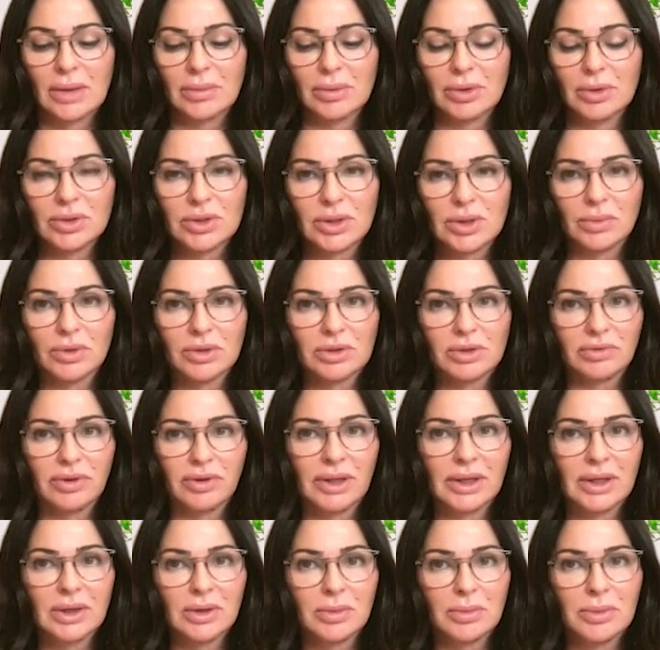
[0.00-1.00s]
because I was
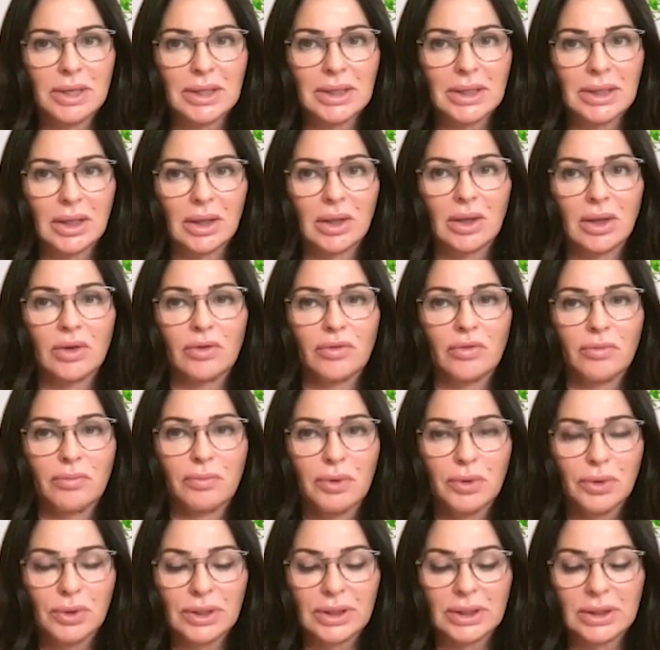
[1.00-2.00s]
feeling in the beginning a lot of
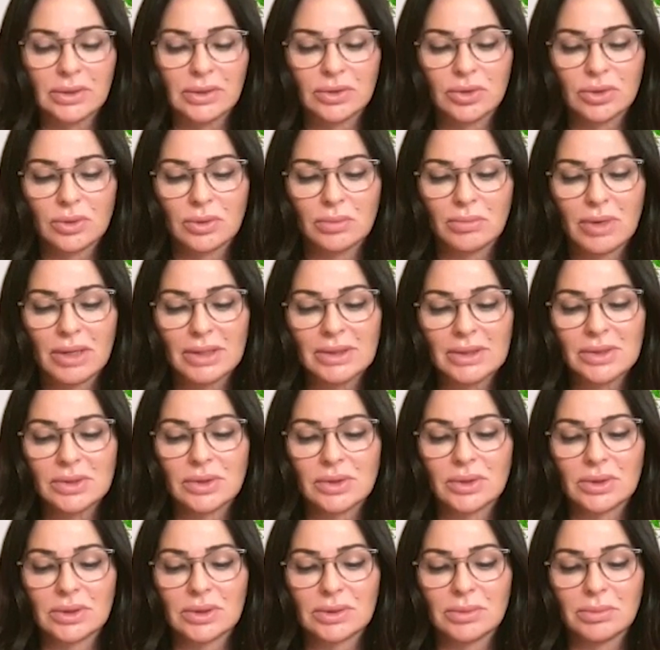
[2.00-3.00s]
pulling into the
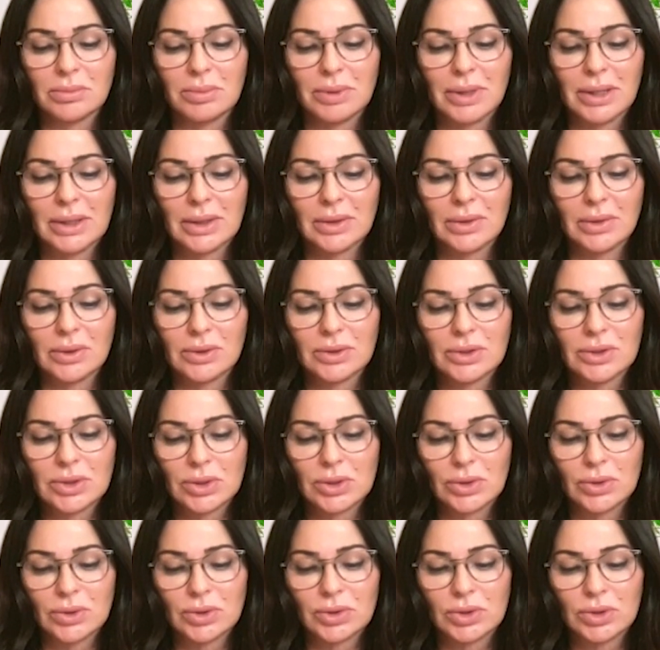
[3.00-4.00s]
muscles, but
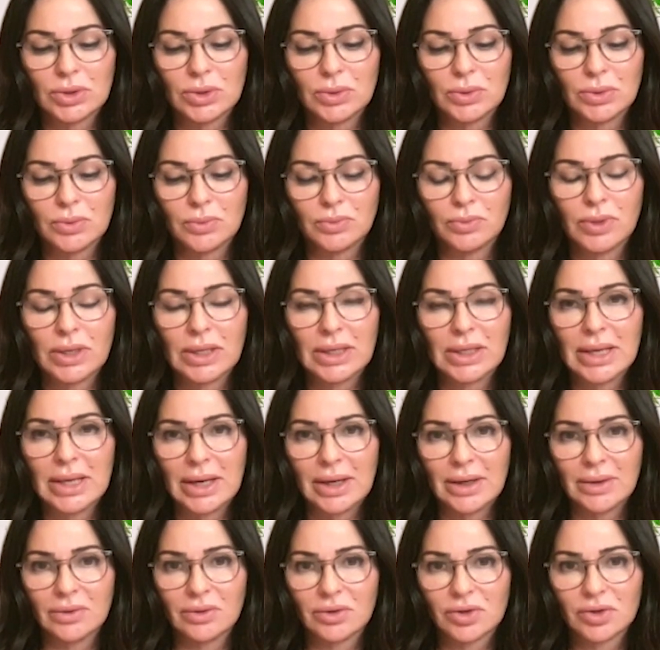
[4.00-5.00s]
also to
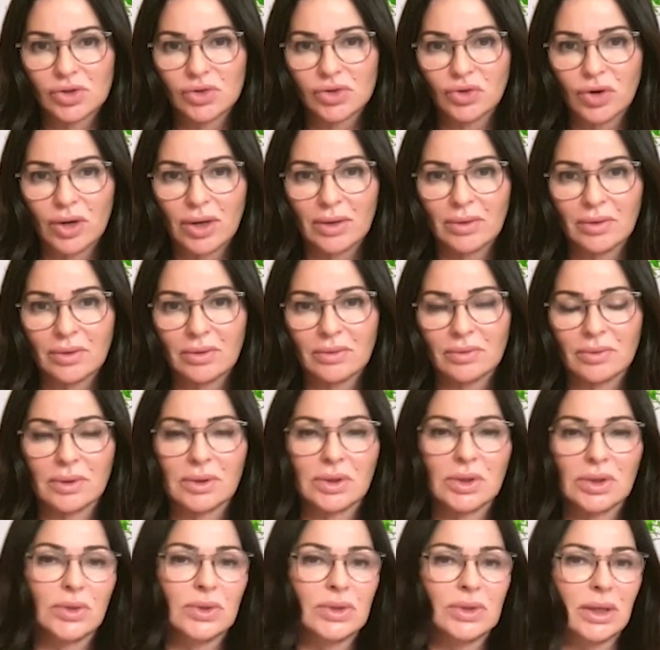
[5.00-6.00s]
regain the strength
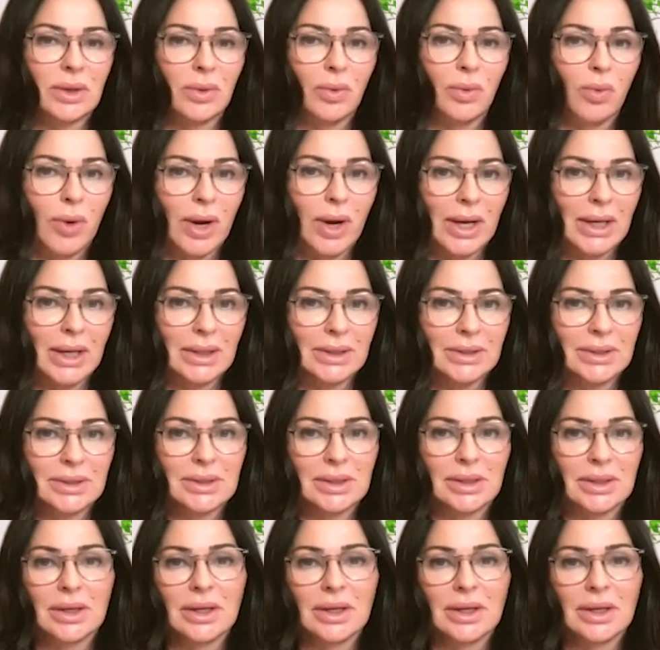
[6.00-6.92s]
using weights.